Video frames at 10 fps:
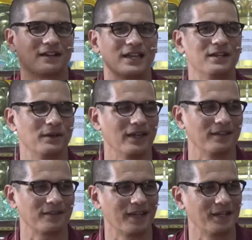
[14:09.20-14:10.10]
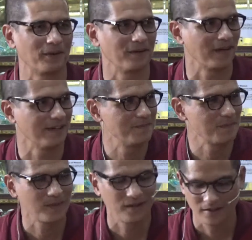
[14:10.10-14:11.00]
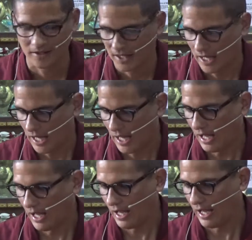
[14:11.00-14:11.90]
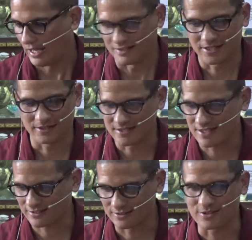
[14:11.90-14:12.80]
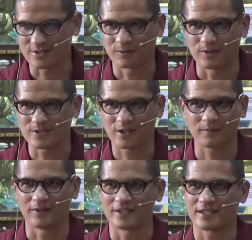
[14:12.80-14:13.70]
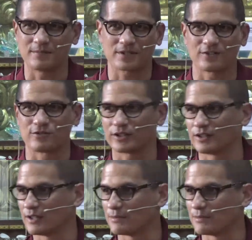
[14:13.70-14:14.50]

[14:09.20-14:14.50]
anyway, right? And you say, this doctor doesn't know what he's talking about. He keeps contradicting